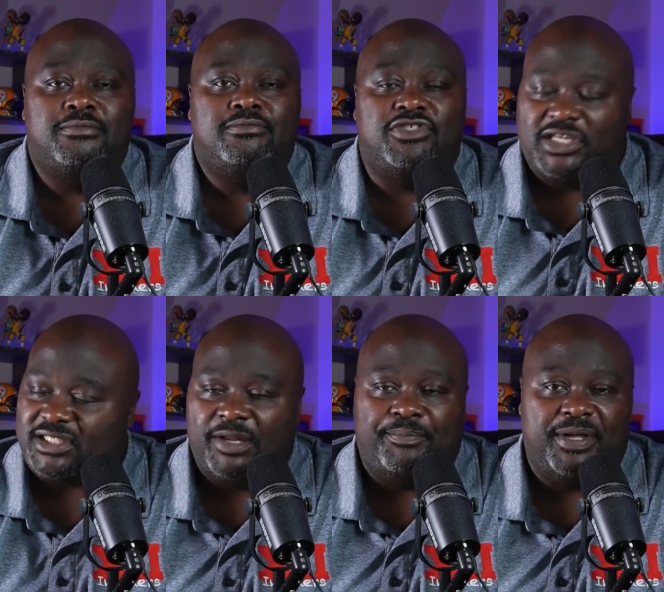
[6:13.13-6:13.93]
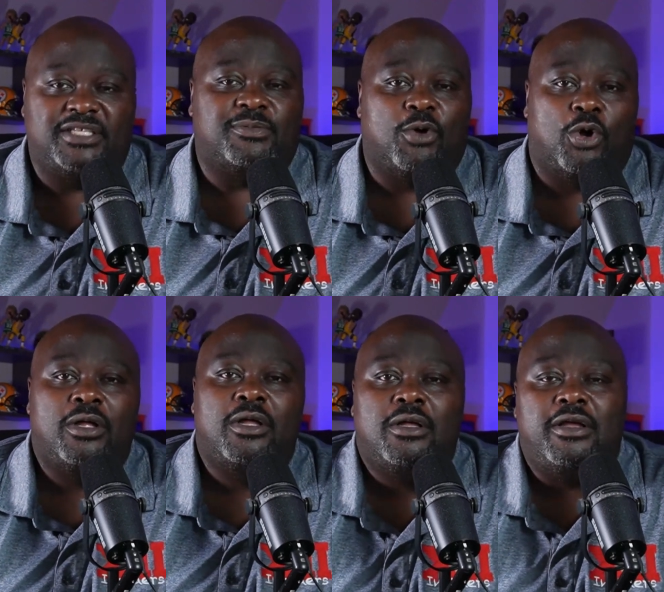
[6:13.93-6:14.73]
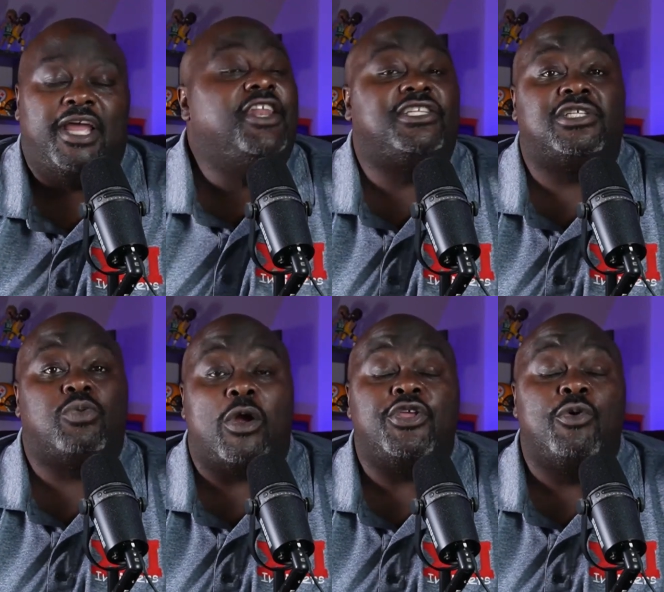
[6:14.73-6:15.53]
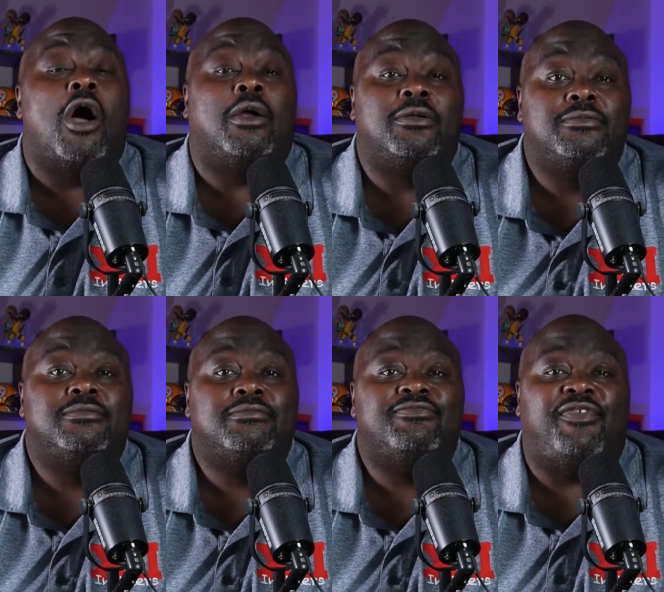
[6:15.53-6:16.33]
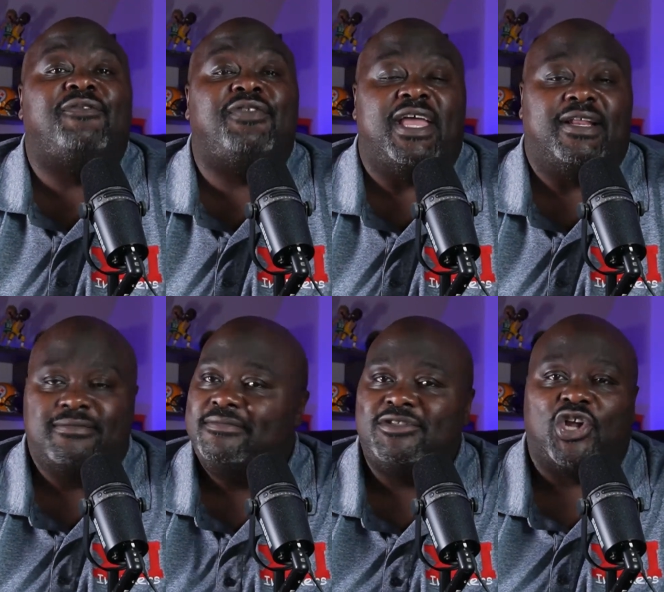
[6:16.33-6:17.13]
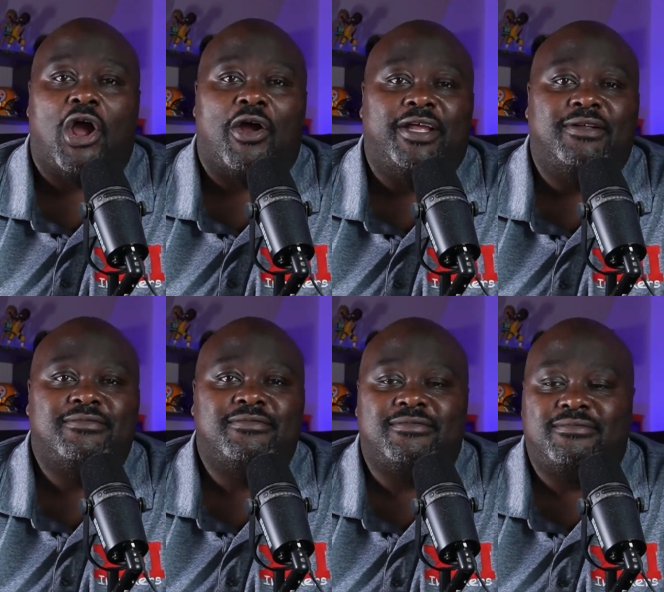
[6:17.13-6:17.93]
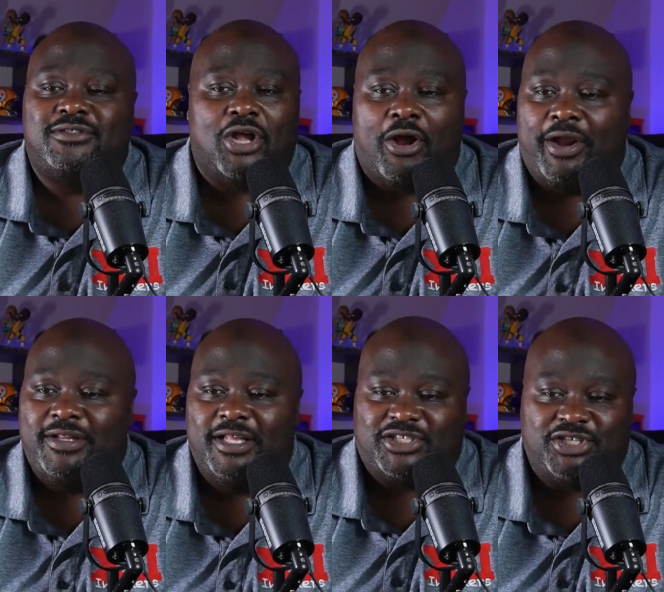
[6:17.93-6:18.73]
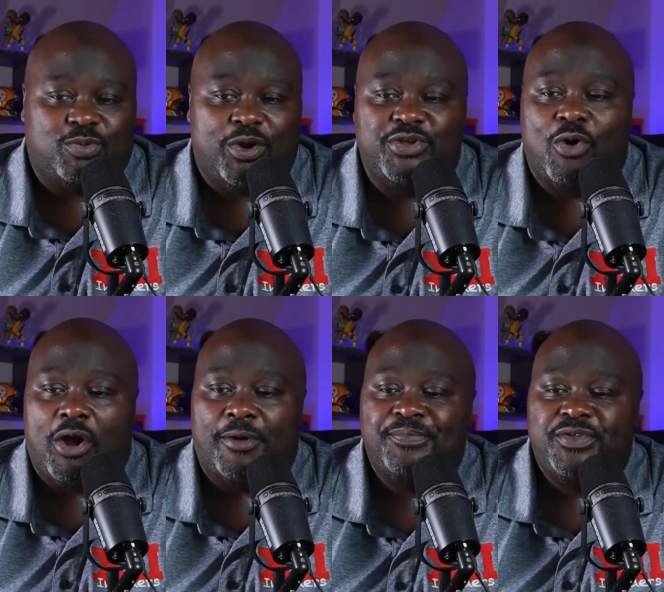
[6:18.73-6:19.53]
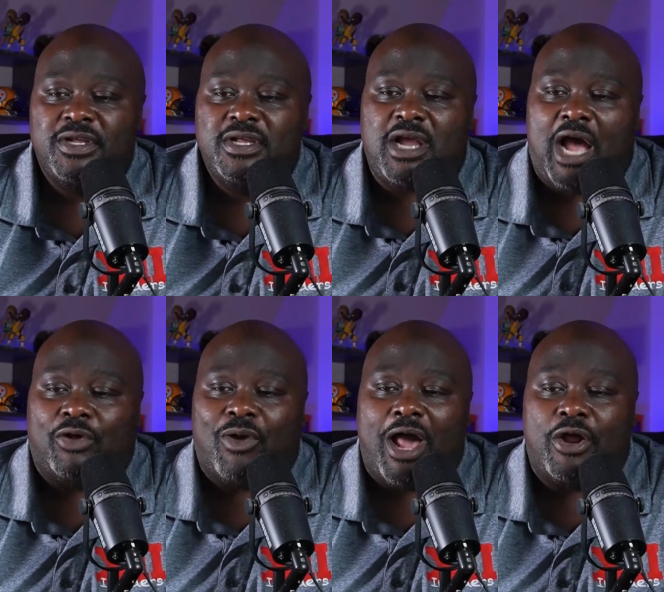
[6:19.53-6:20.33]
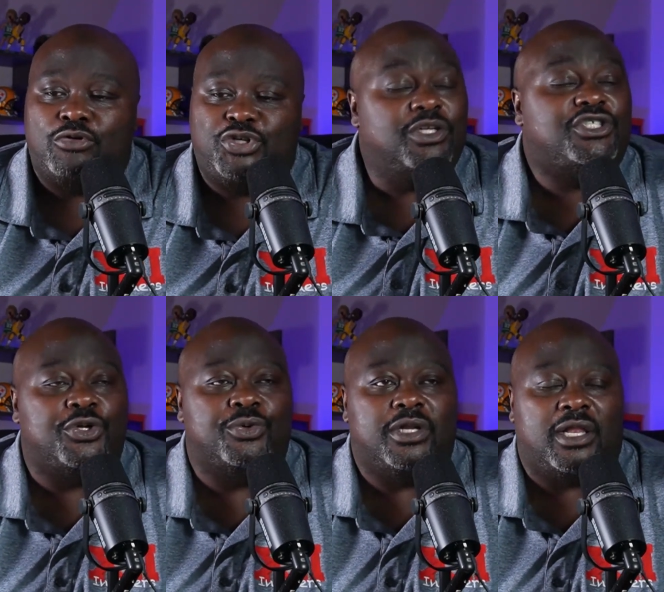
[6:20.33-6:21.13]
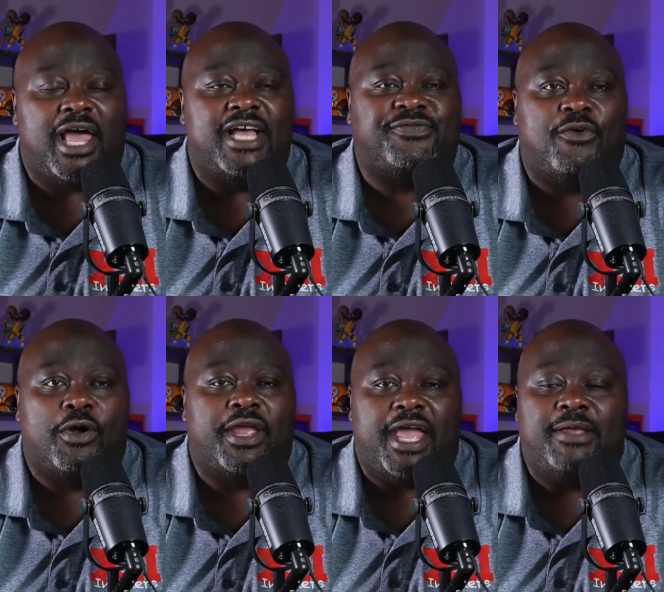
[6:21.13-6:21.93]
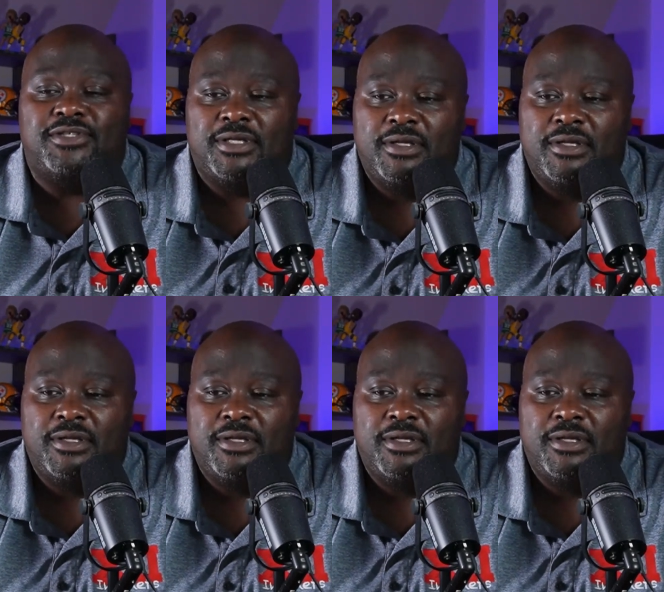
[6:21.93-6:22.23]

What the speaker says: Just abysmal. And this is where you are. 15. Sorry. That's just where you are. Colorado, 2-2 in the last 4 games,